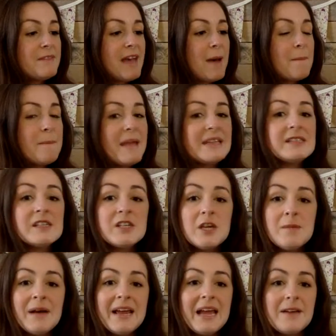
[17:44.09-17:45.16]
that bit. So you
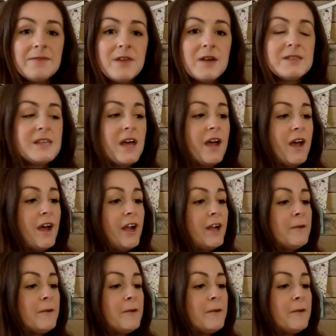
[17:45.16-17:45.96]
might have those at home.